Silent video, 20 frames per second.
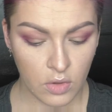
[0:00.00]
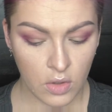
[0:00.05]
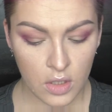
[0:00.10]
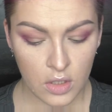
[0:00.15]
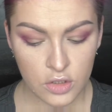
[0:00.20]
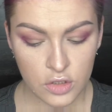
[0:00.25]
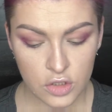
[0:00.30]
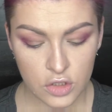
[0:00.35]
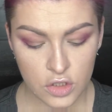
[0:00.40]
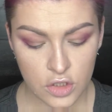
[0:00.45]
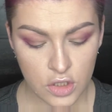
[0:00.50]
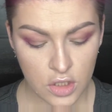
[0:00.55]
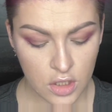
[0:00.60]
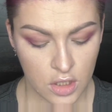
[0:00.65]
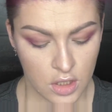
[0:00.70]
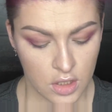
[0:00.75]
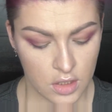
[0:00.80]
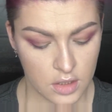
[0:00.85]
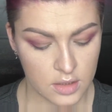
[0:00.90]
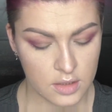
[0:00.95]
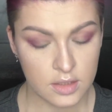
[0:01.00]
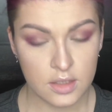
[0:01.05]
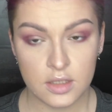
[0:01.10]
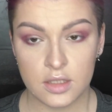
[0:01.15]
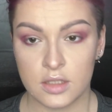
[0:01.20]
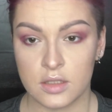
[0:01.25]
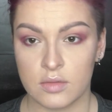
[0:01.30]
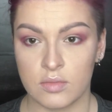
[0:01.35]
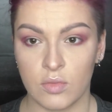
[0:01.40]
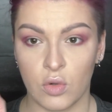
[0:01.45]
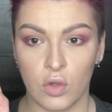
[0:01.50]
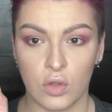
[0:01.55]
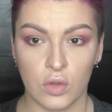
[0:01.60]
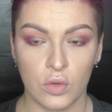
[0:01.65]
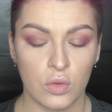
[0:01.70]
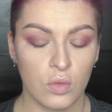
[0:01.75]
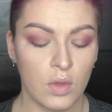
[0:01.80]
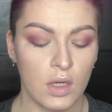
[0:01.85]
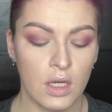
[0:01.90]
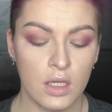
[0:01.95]
brush, the
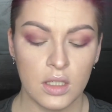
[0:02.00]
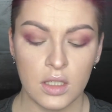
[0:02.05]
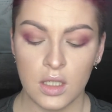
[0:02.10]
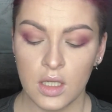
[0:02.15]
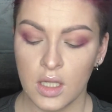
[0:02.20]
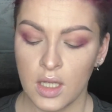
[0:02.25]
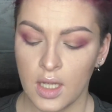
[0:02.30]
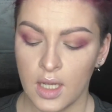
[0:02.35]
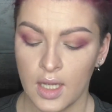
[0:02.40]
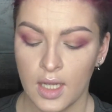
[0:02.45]
smaller one,